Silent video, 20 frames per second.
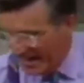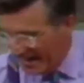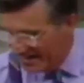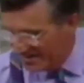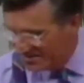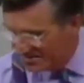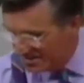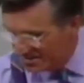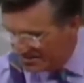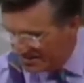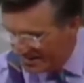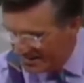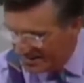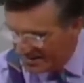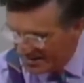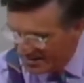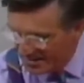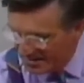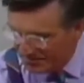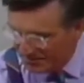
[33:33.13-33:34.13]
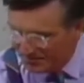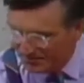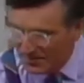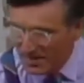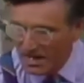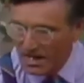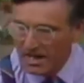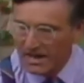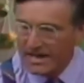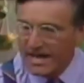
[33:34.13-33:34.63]
and just let it get in.
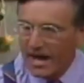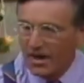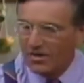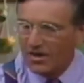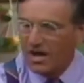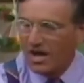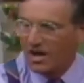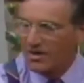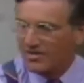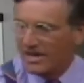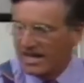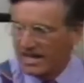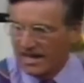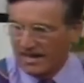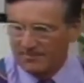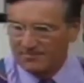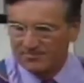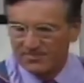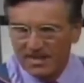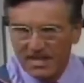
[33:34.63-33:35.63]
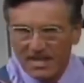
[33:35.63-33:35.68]
Now, over here,